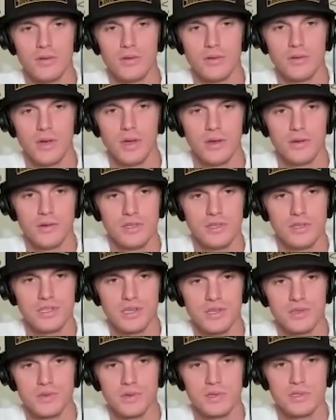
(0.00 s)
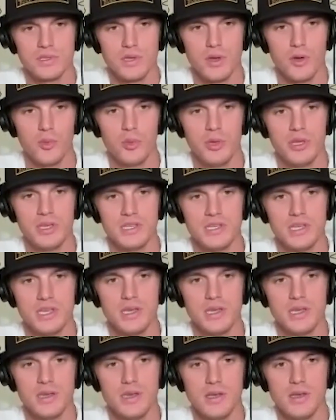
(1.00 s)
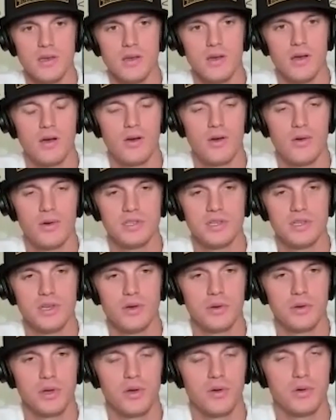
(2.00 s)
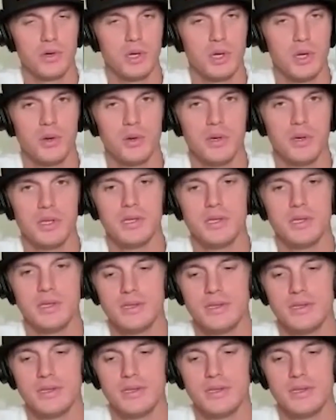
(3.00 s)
the road just because we're so busy, always going, going, going.